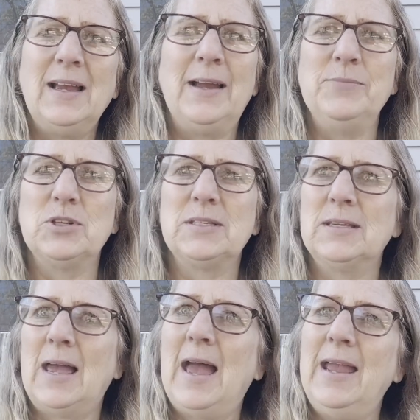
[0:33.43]

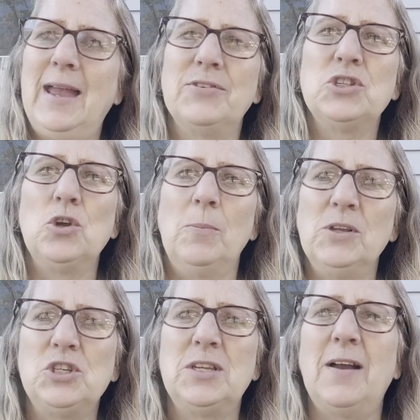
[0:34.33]
I have so
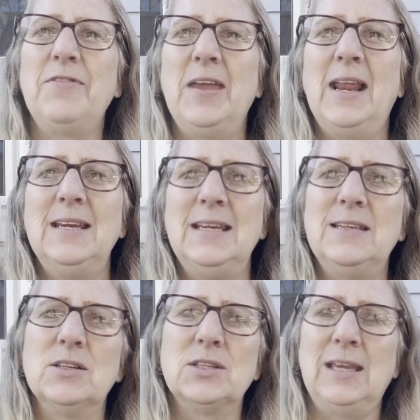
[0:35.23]
much stuff that I need
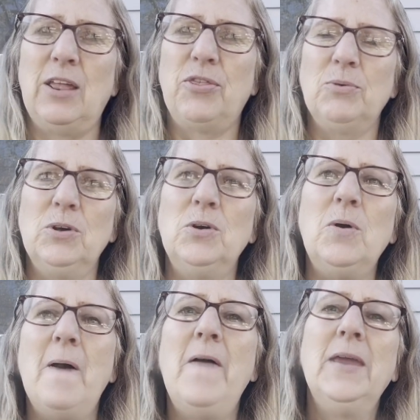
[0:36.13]
to get through
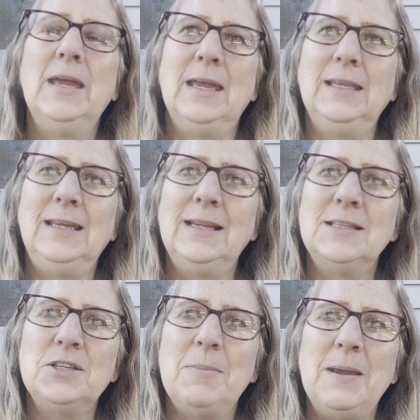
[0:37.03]
and get
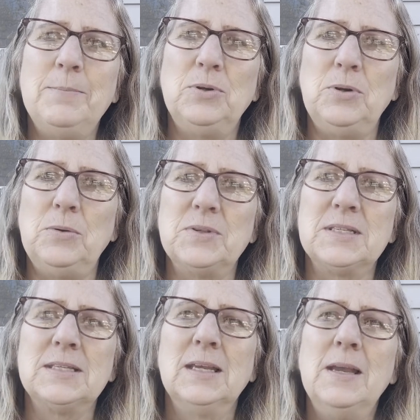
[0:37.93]
into my booths.